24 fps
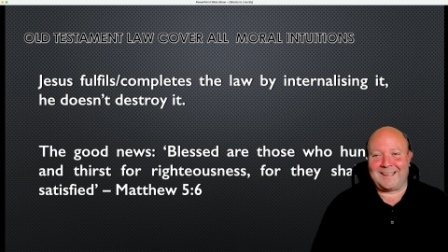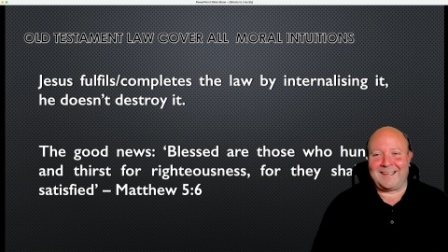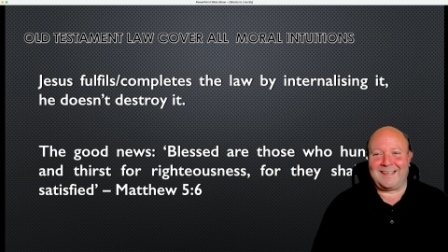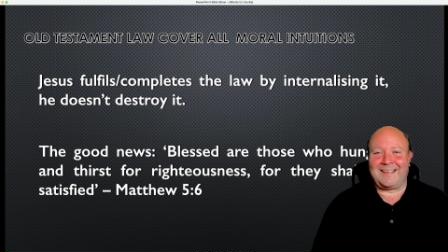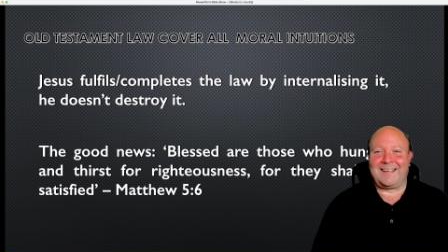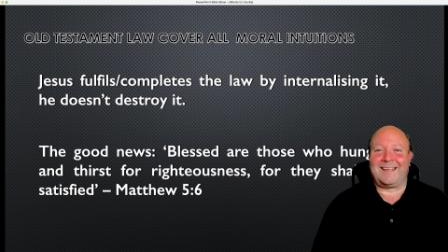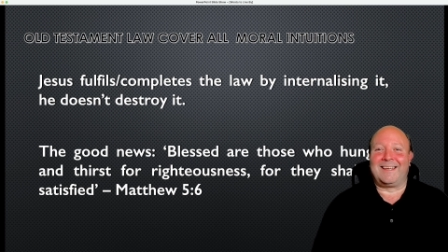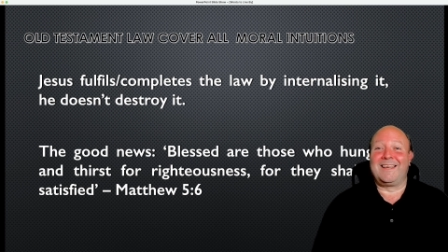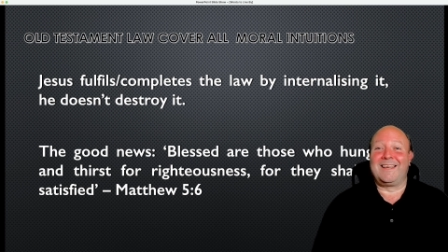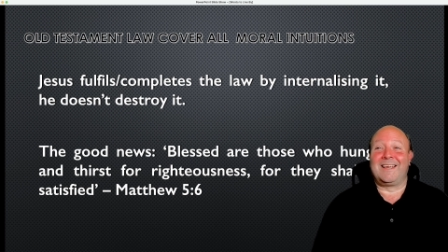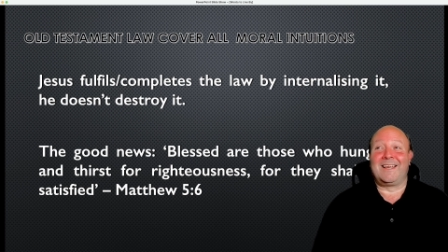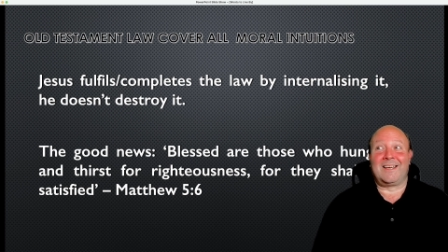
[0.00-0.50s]

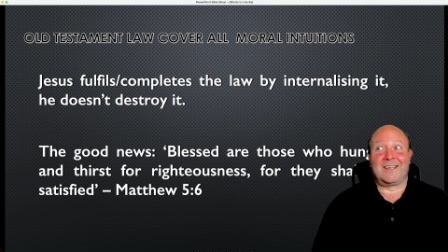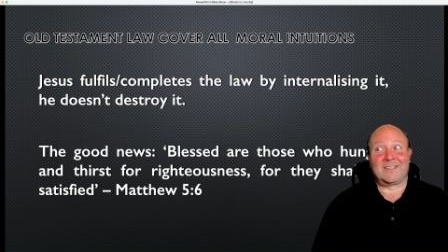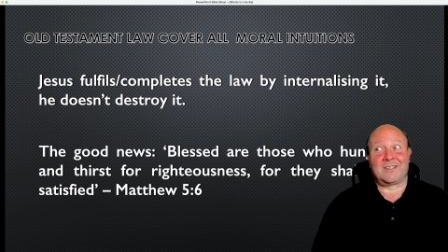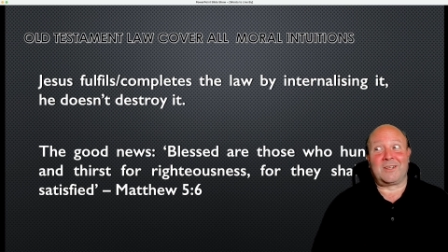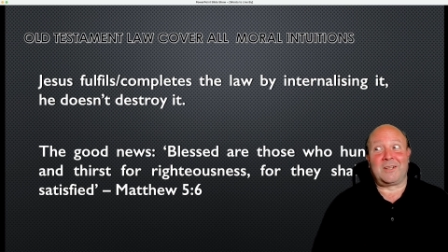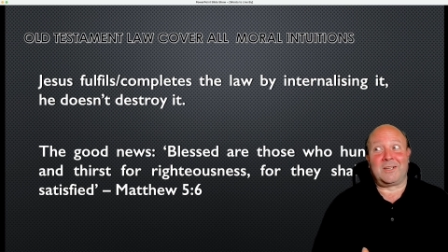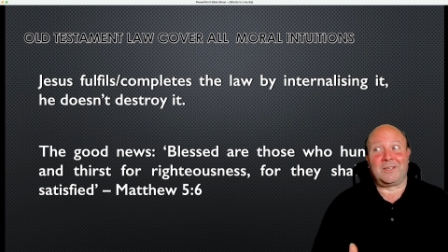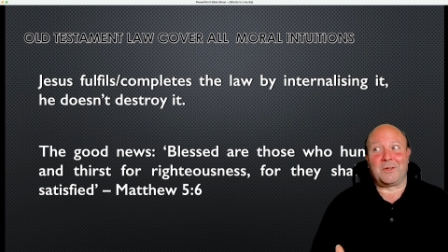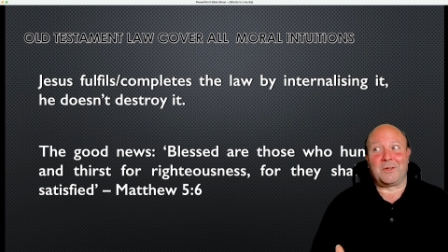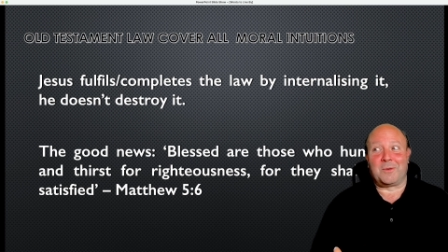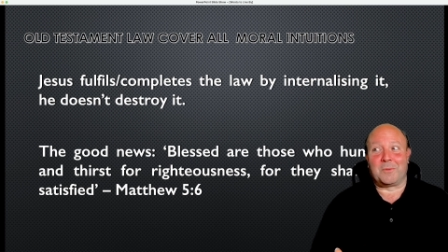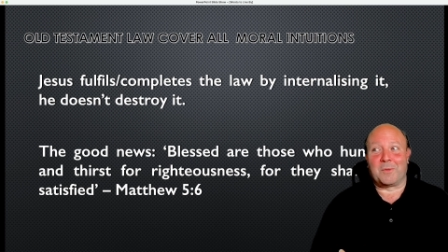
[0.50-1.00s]

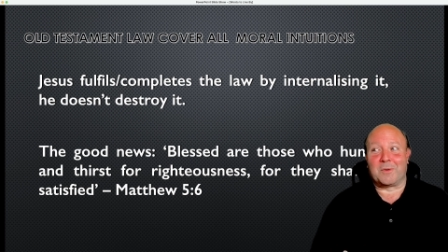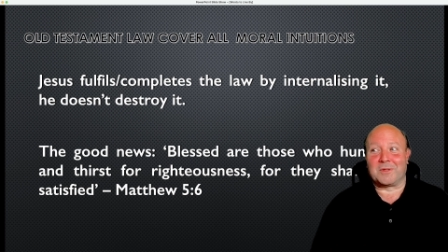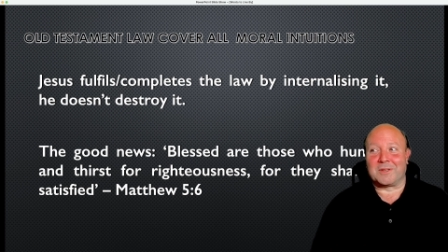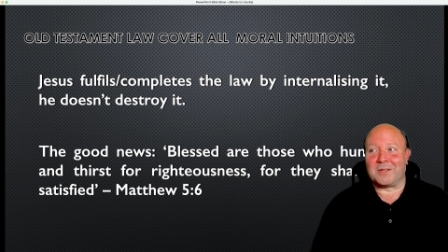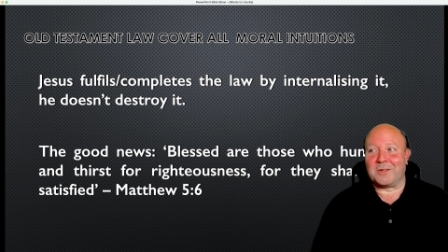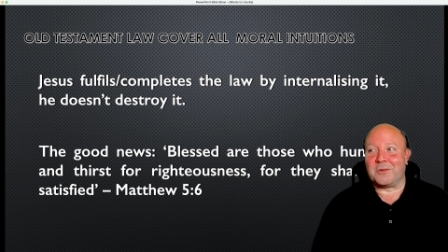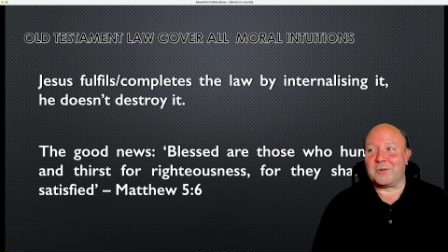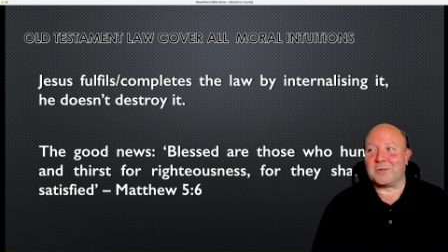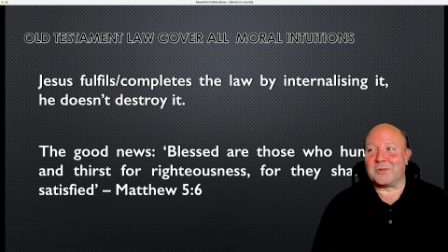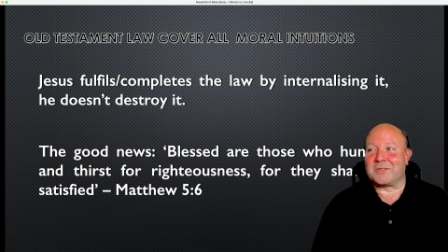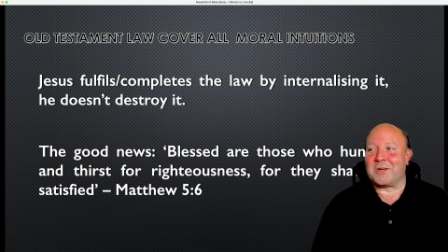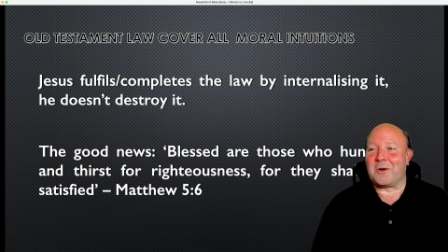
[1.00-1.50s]
the
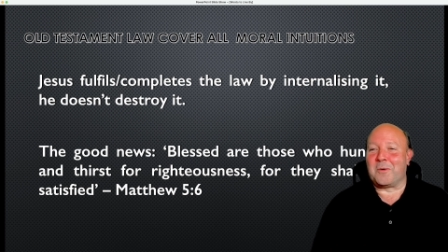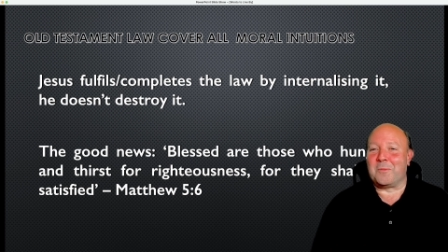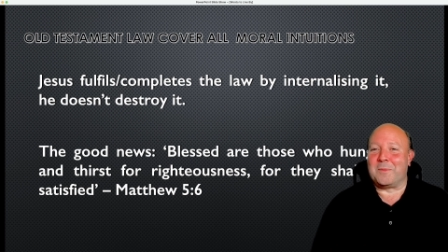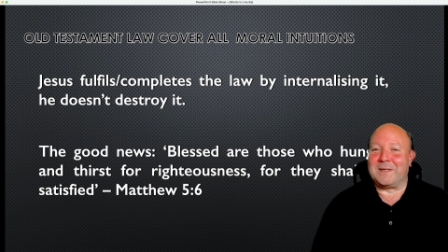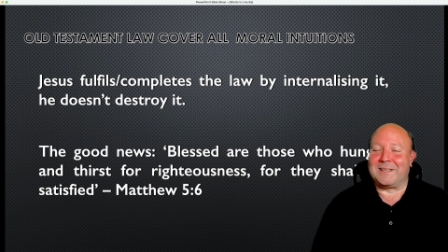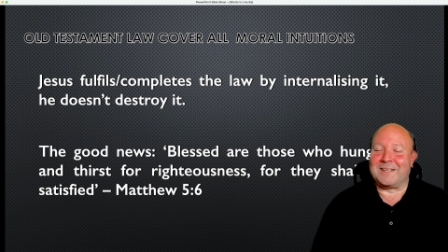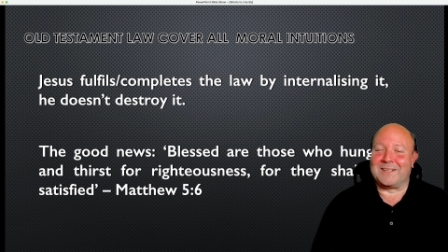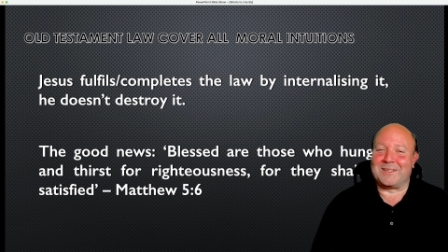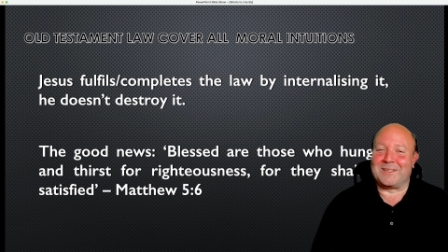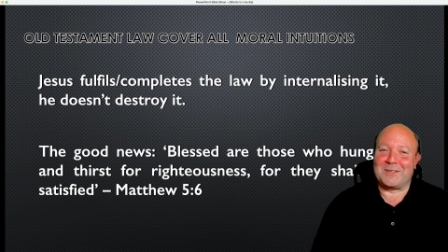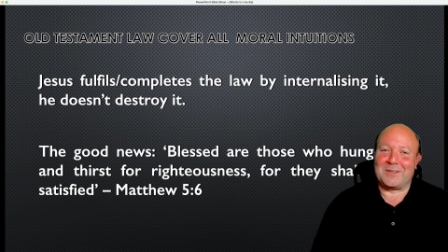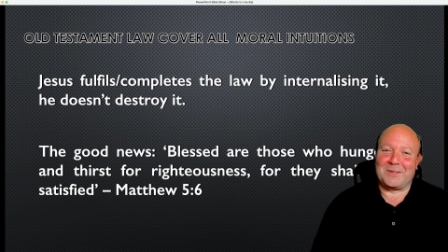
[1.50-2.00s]
law told me
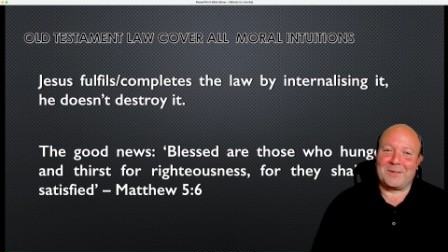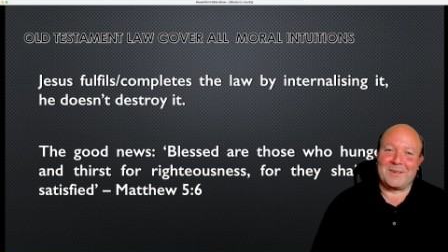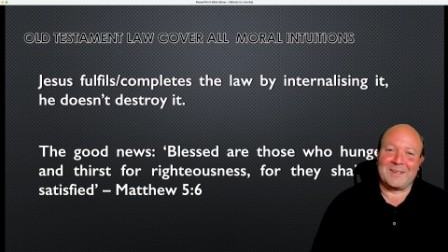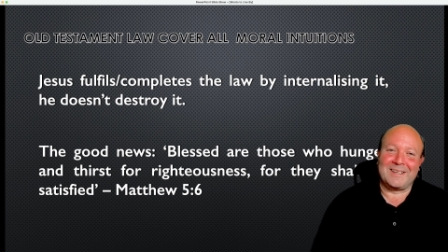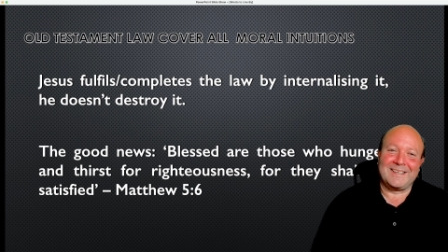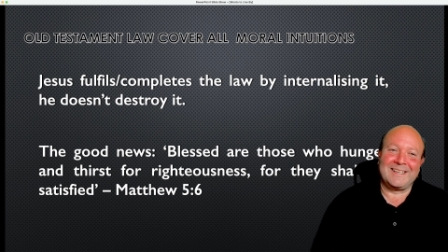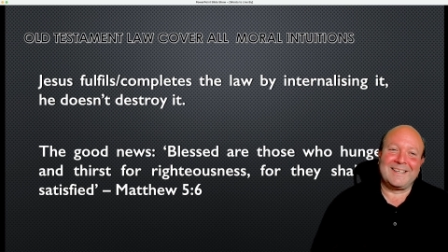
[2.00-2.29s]
to do.